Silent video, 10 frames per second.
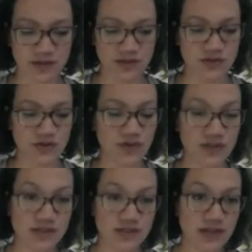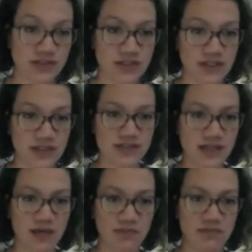So this is actually the
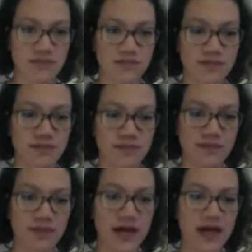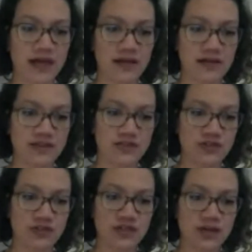same pad. I just
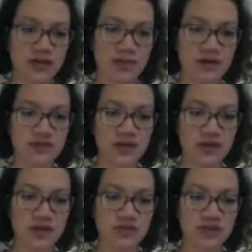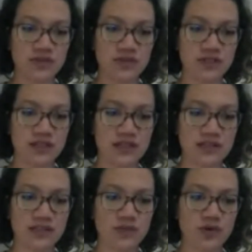took the top off. So you see that it
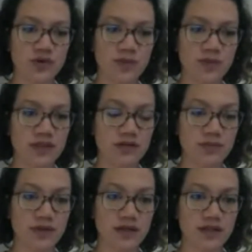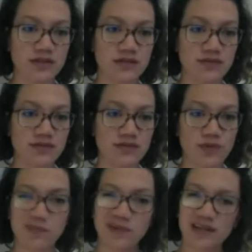did warp a little bit for
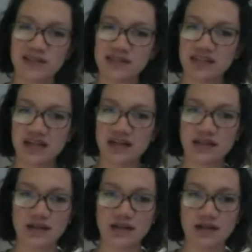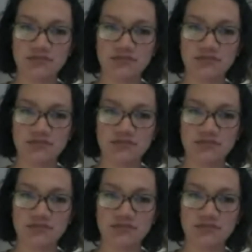me, but it's not anything